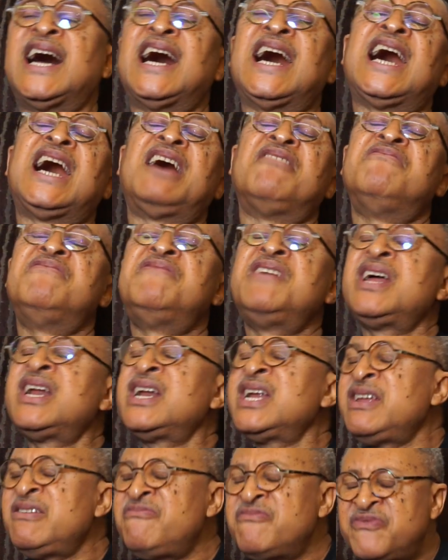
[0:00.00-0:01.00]
are
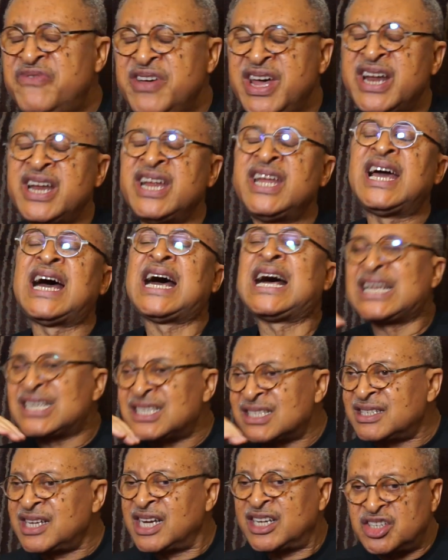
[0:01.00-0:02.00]
very, very
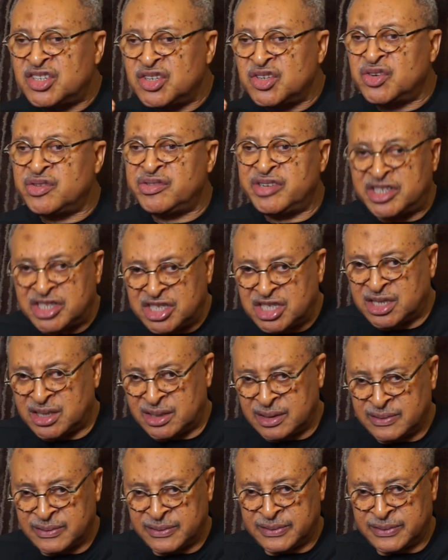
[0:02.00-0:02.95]
asset rich,